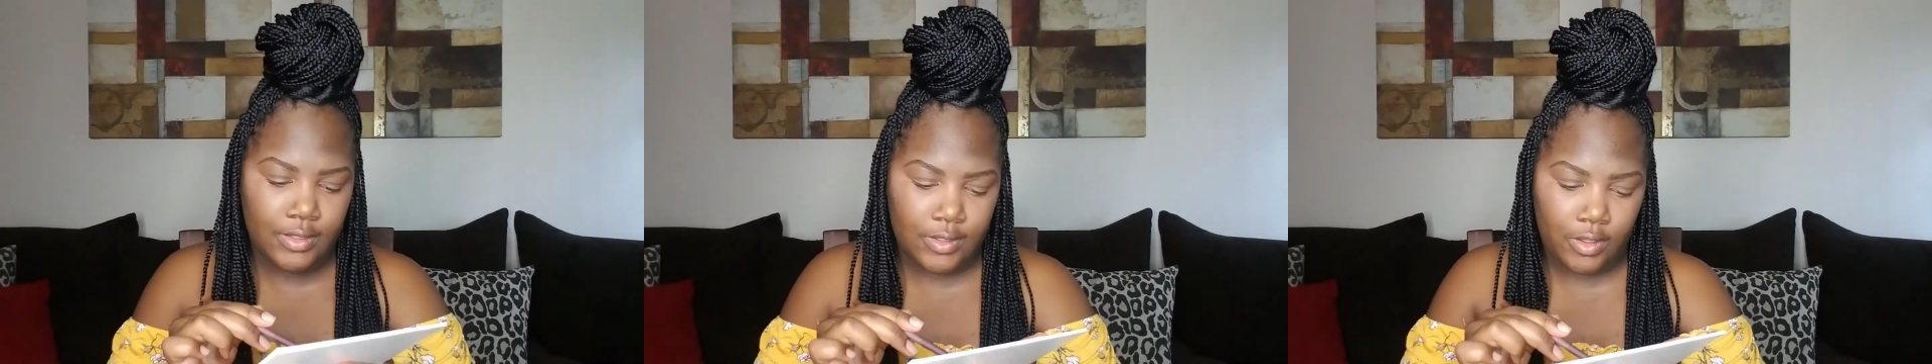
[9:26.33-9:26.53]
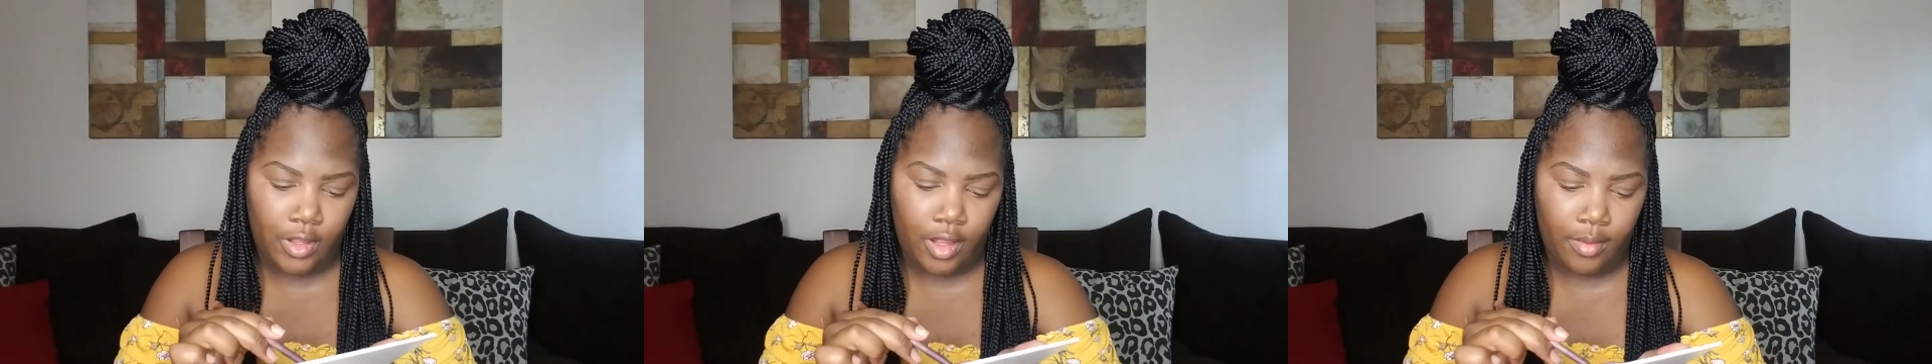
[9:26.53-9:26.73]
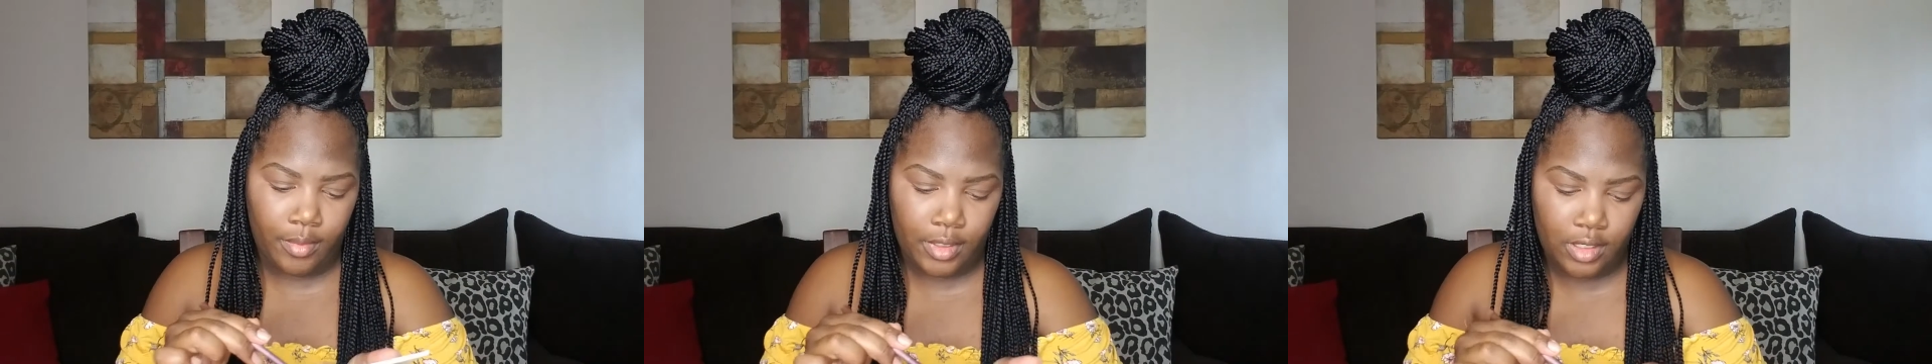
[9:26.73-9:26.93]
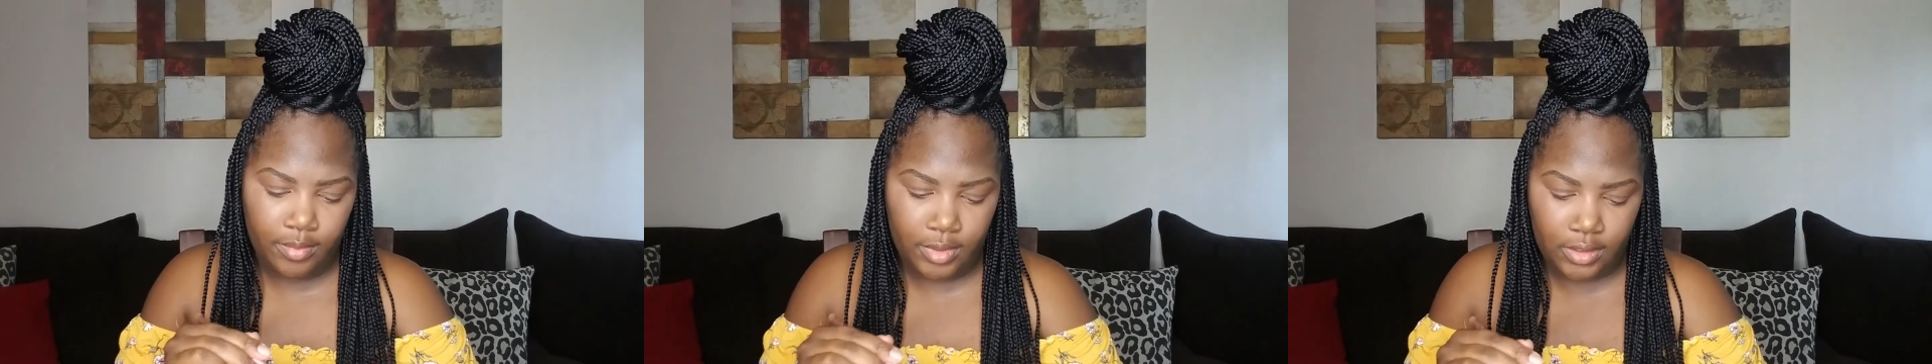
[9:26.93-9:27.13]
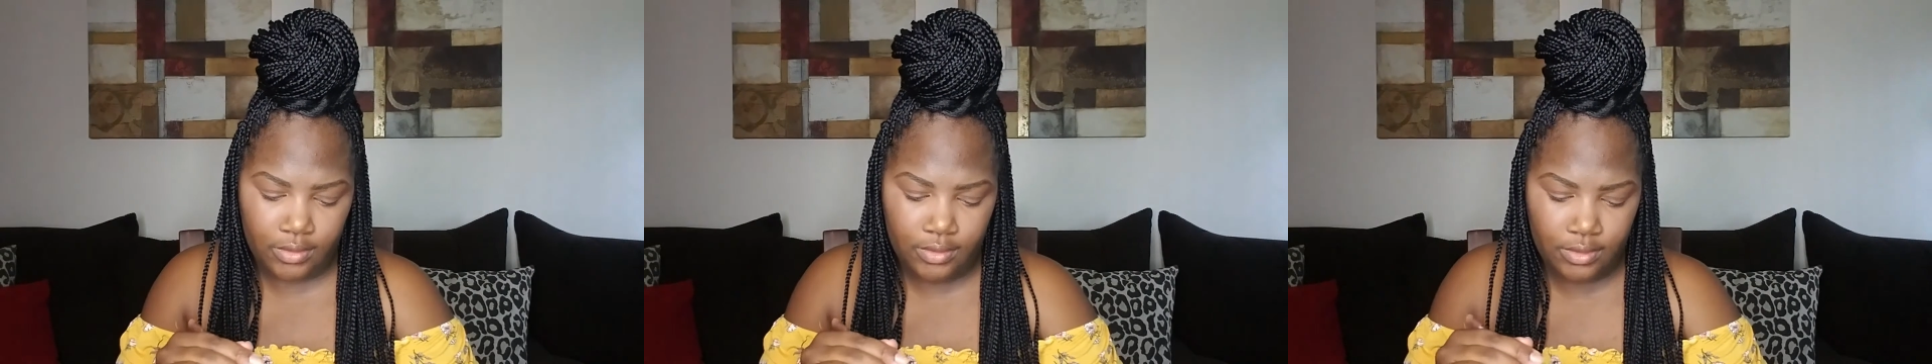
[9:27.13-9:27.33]
So I'm gonna
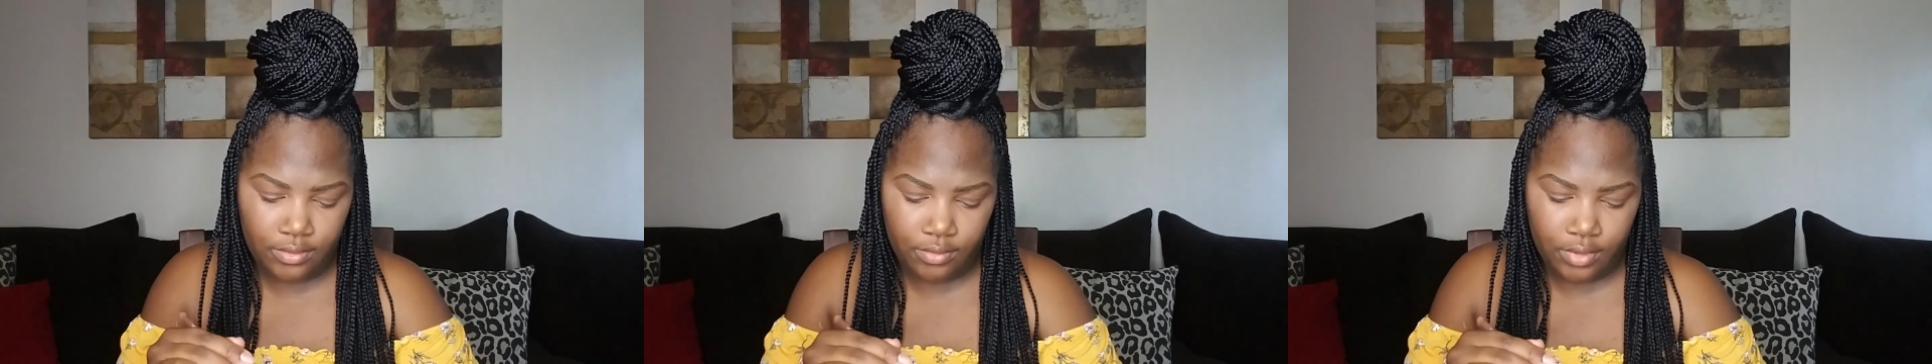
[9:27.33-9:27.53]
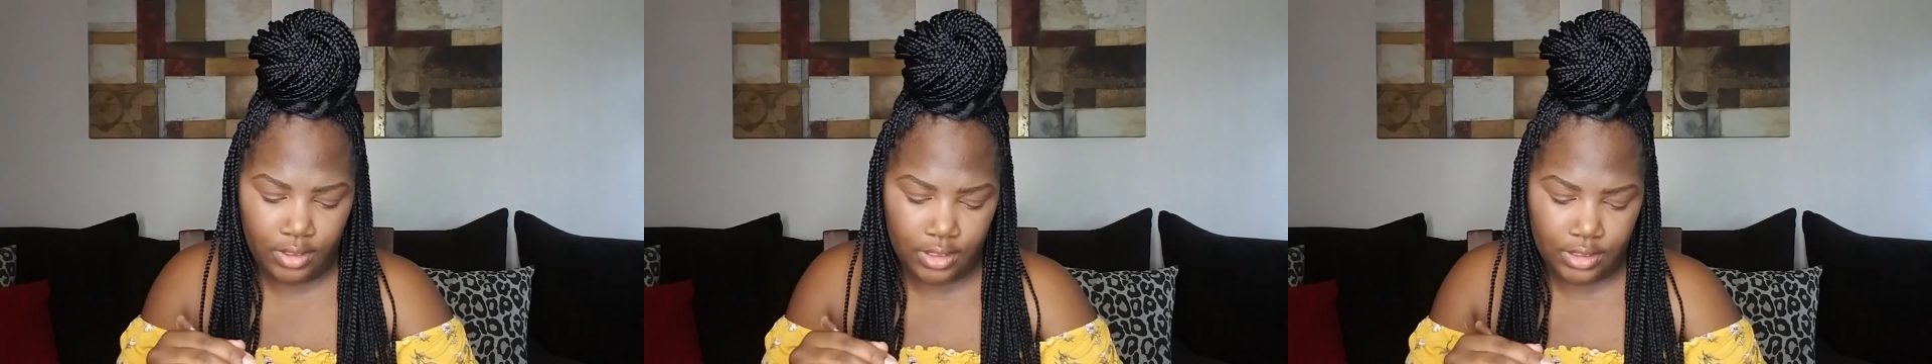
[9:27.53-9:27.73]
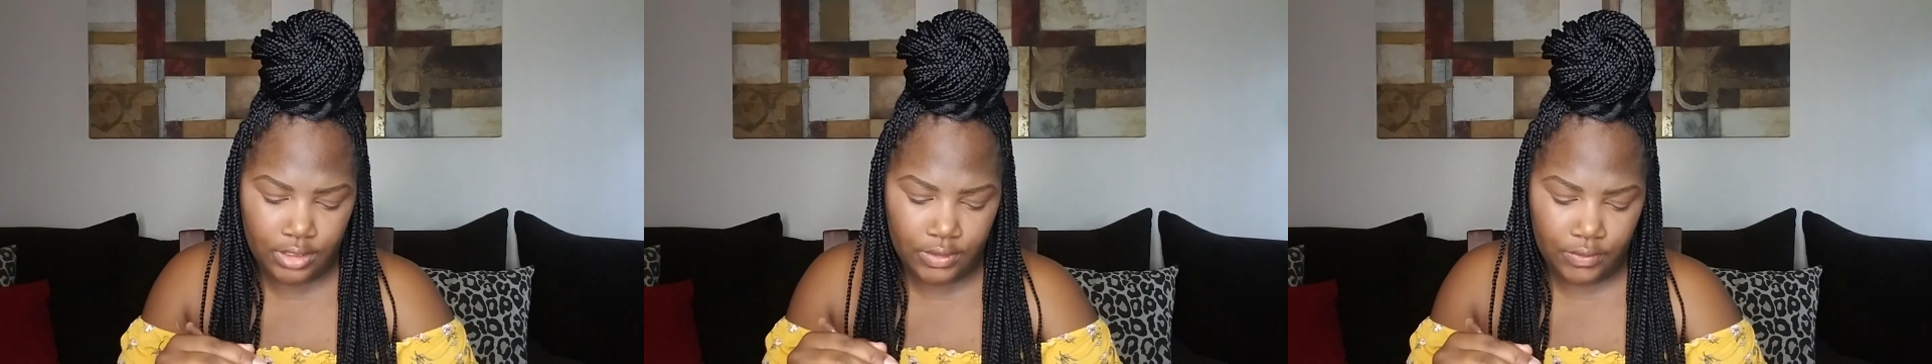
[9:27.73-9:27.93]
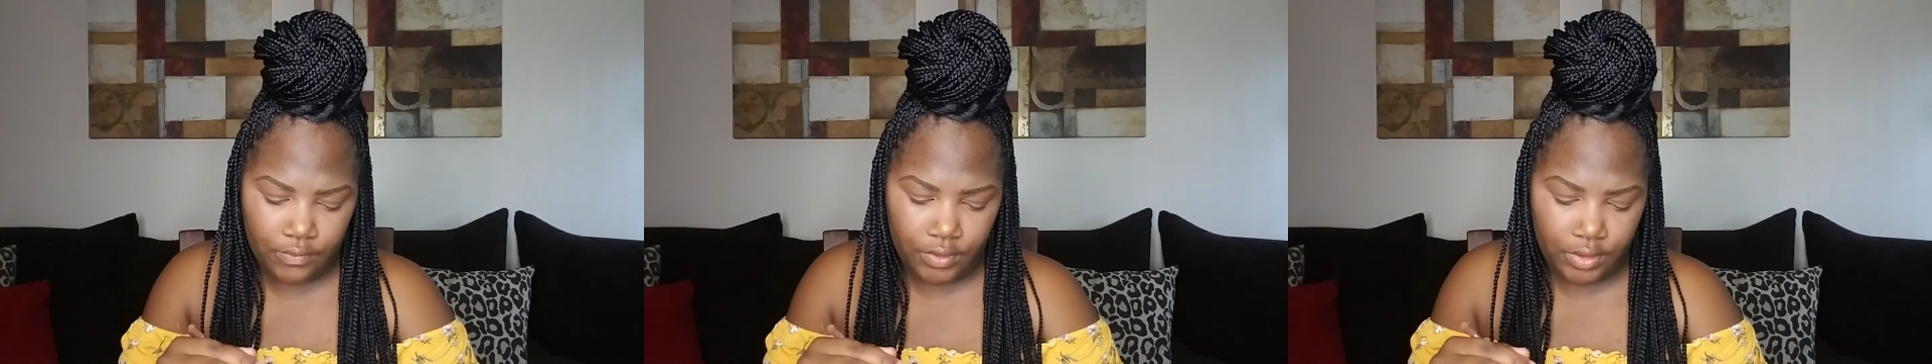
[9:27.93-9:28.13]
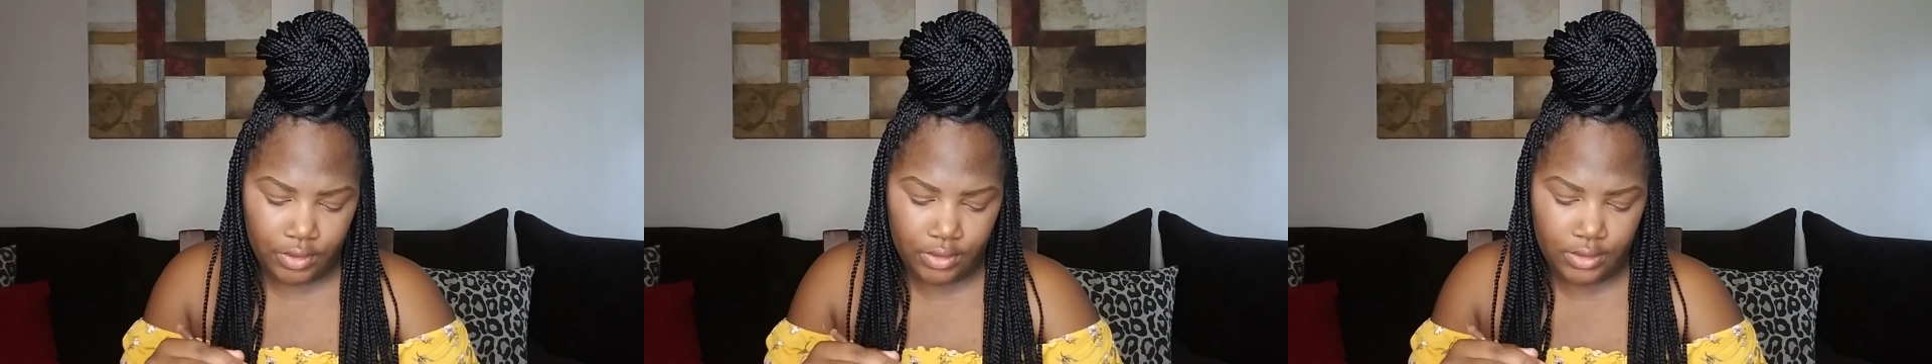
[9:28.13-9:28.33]
be using Rush
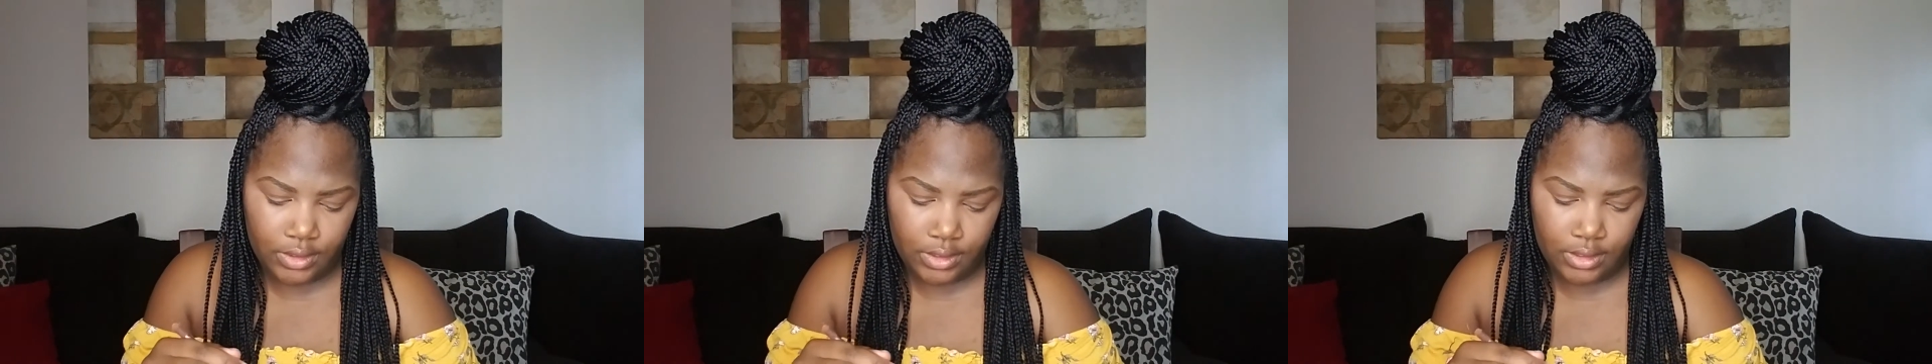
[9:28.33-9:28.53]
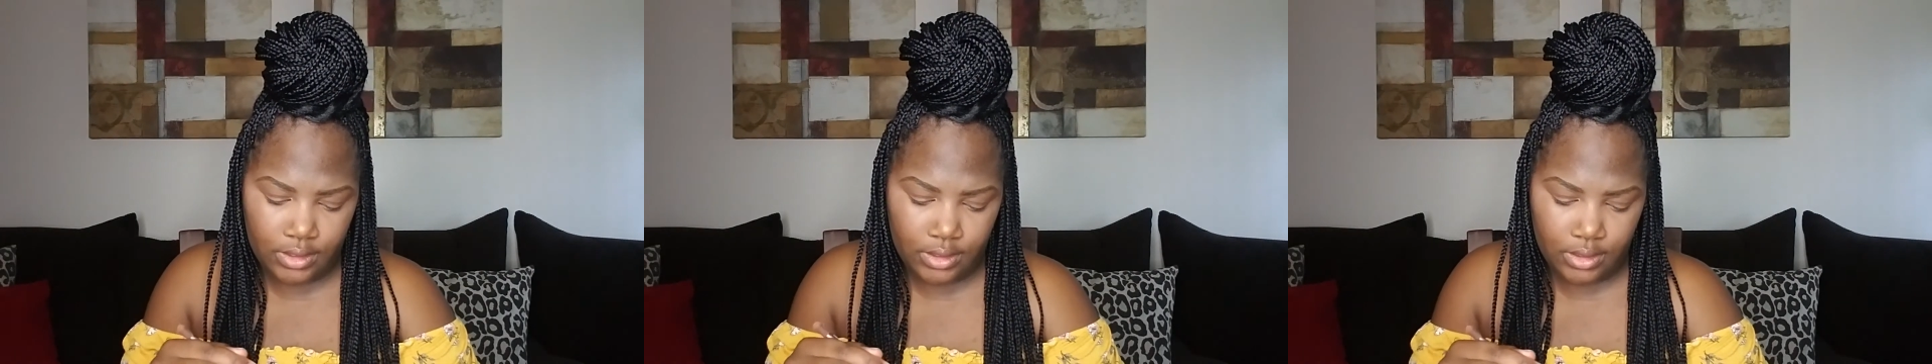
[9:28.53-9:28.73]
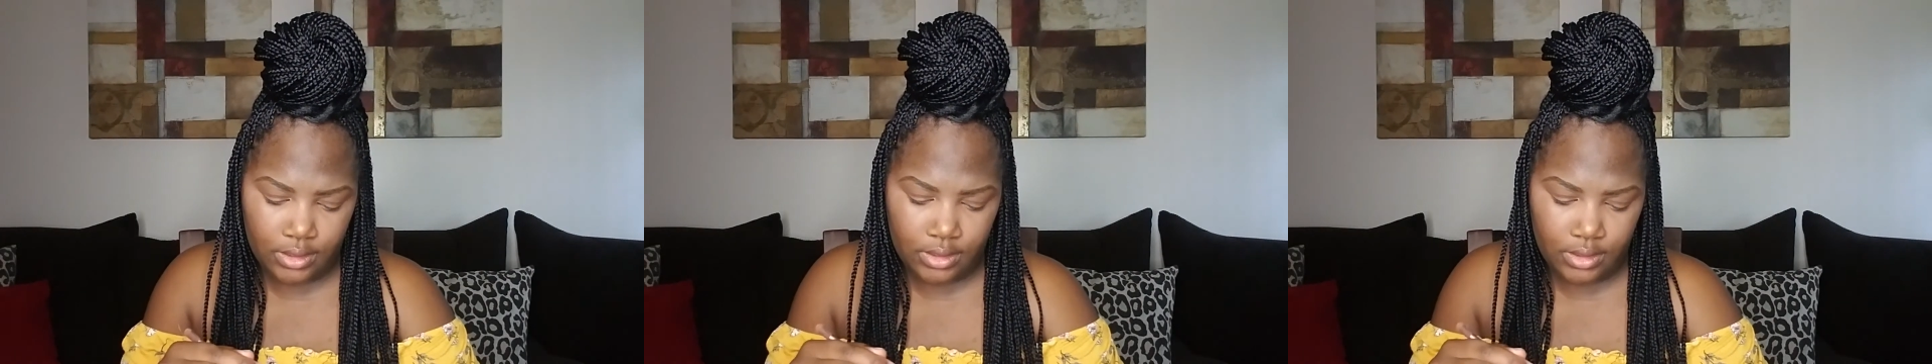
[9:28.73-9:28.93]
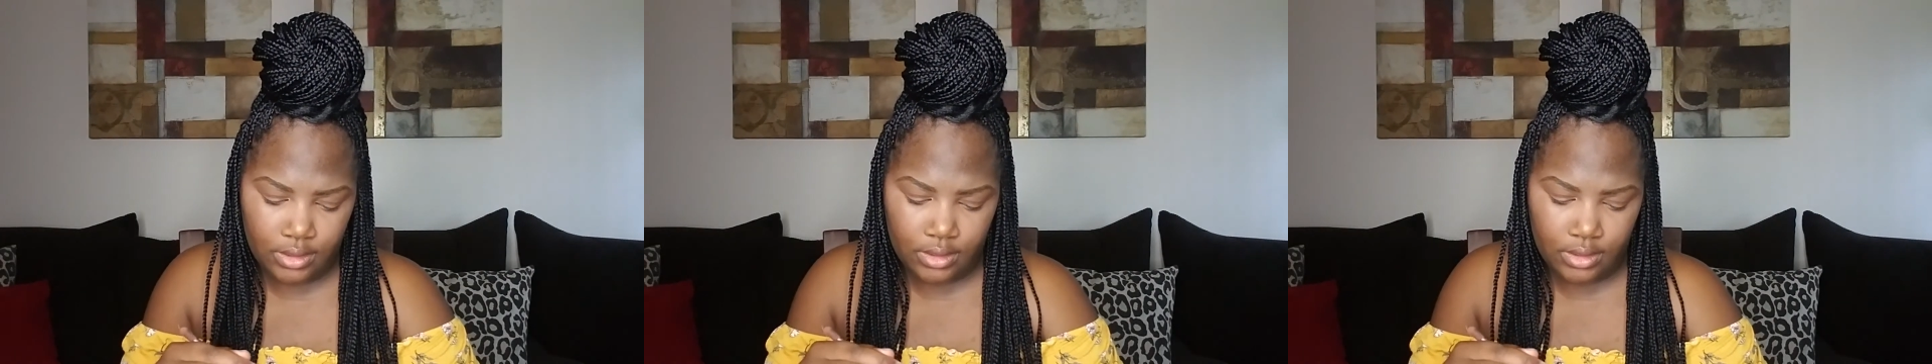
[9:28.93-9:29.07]
first.